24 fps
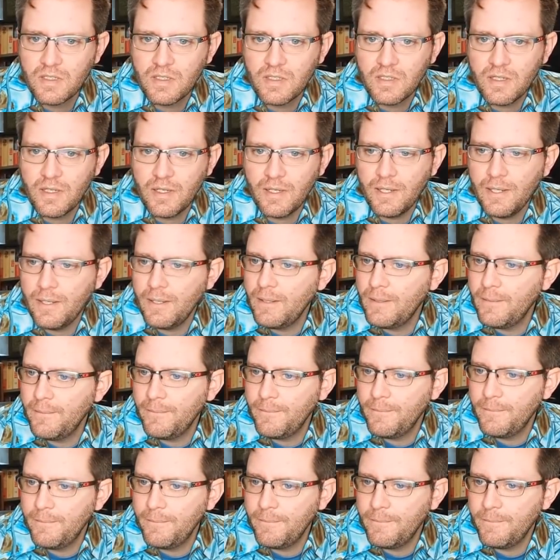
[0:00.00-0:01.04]

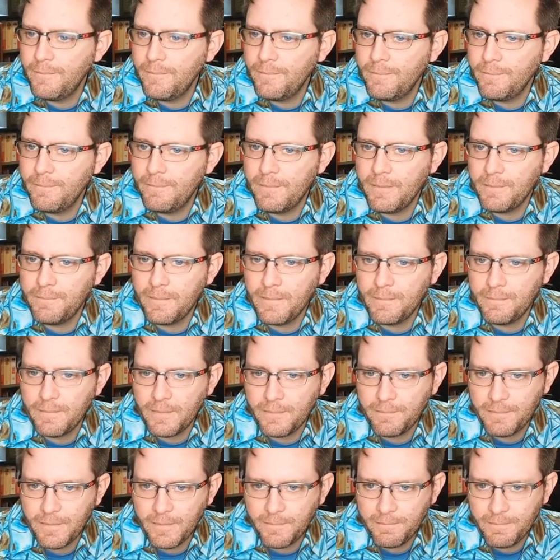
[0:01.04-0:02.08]
Um, bu
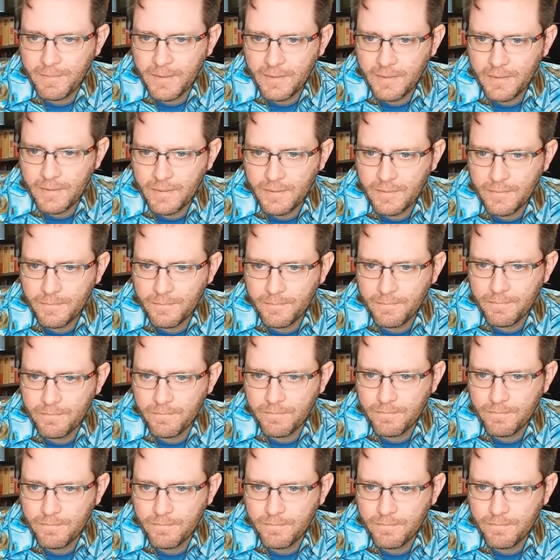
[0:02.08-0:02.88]
-bu -bu